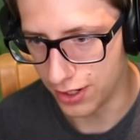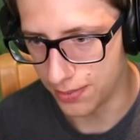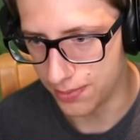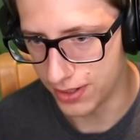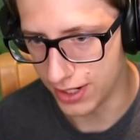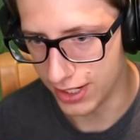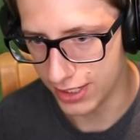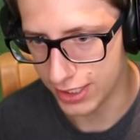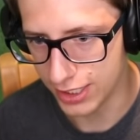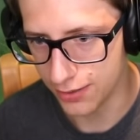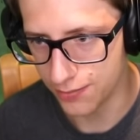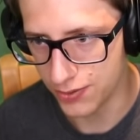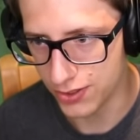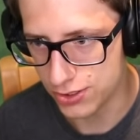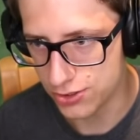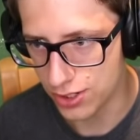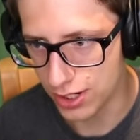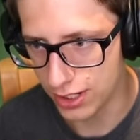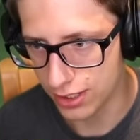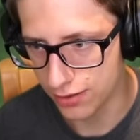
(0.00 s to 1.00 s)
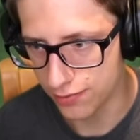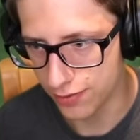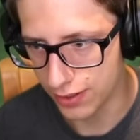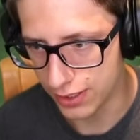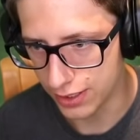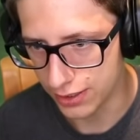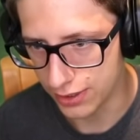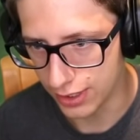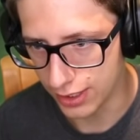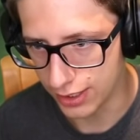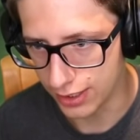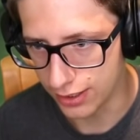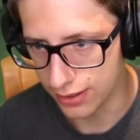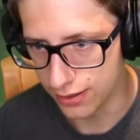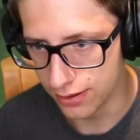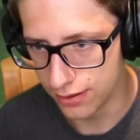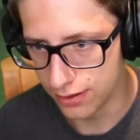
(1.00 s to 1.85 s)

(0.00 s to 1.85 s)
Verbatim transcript: I'm not keeping track of anything.